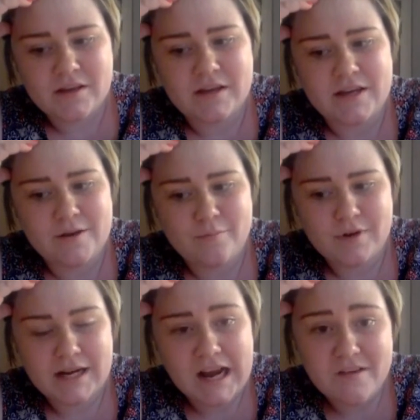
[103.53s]

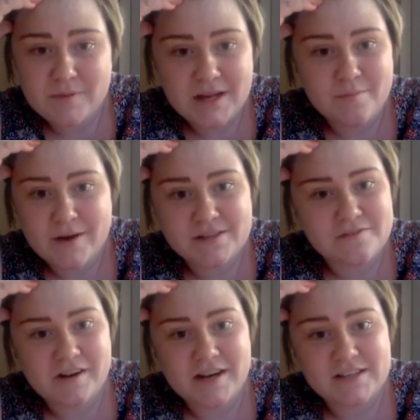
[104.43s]
Um, like, I've made
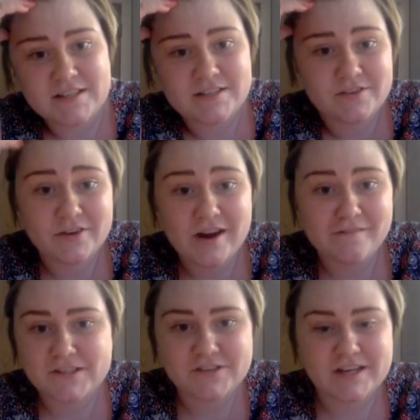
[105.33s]
best friends through
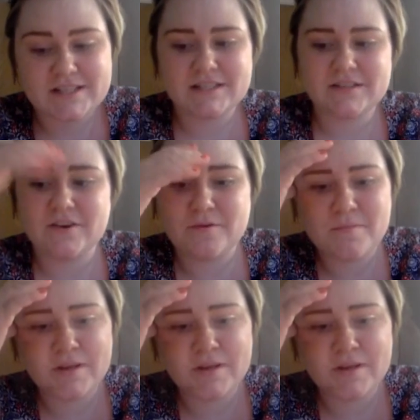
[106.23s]
having Tourette's syndrome.